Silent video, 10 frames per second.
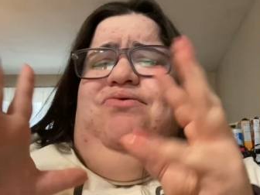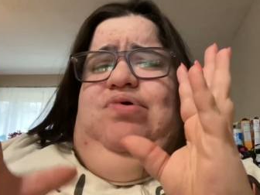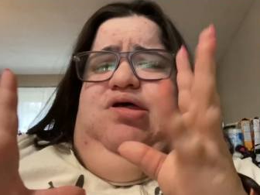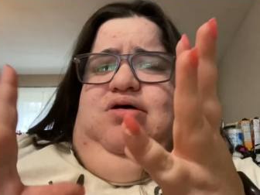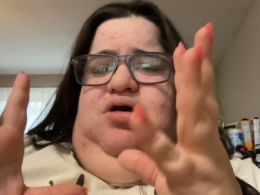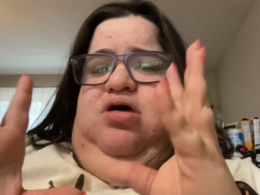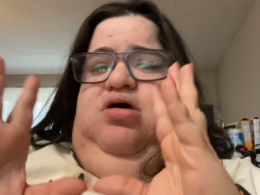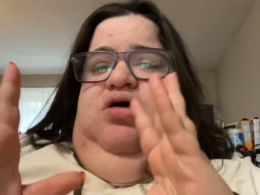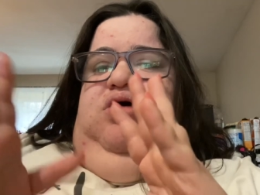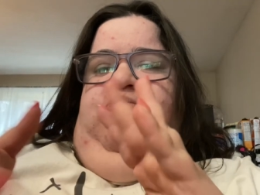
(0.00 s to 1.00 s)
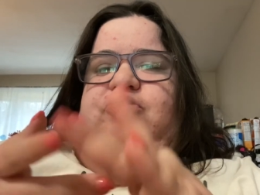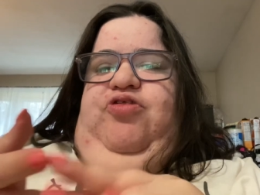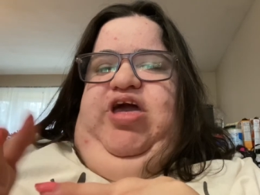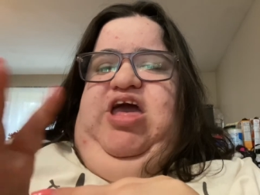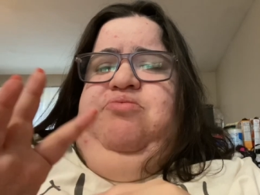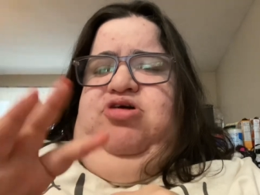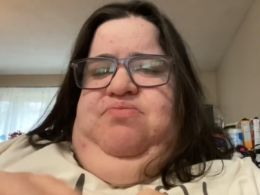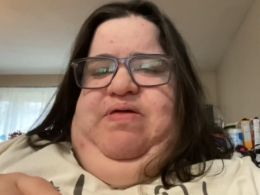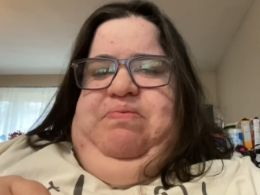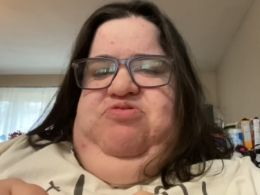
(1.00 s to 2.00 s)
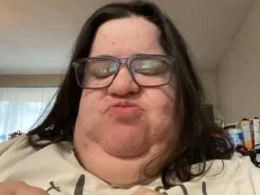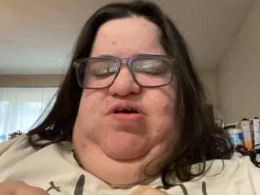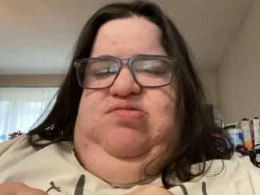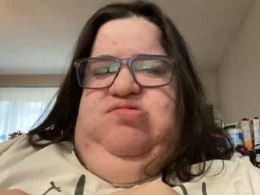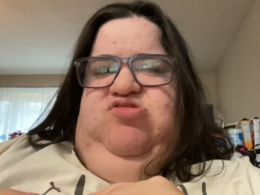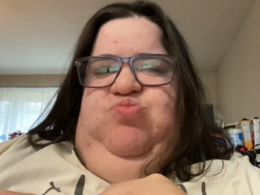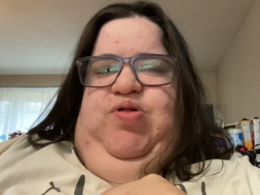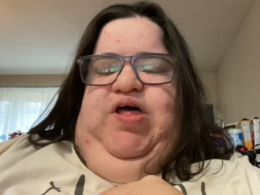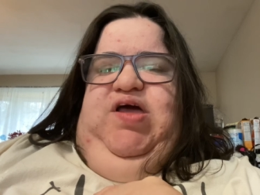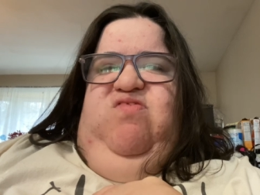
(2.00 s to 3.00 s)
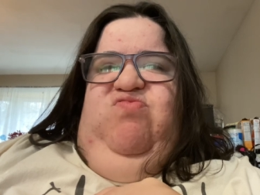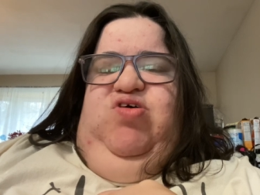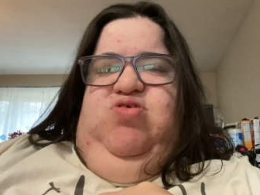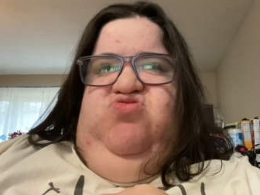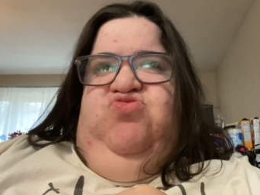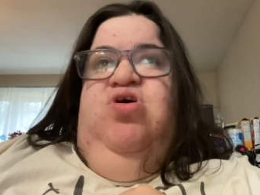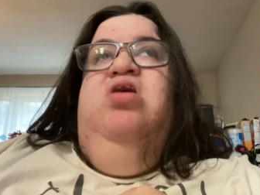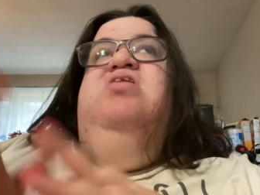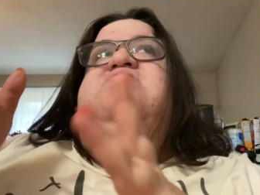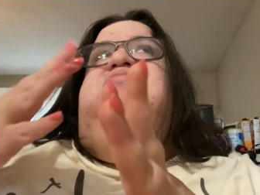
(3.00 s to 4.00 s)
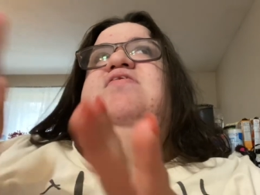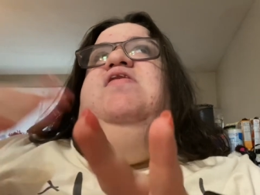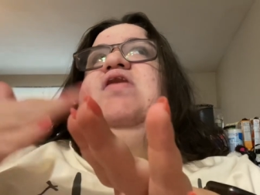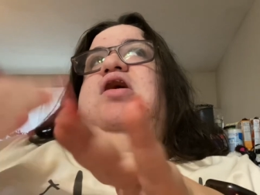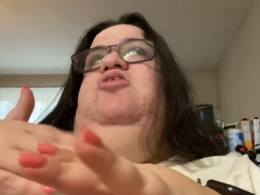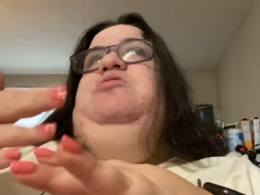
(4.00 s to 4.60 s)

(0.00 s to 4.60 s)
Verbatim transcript: want to put the camera in people's faces. But, like, if there's something that other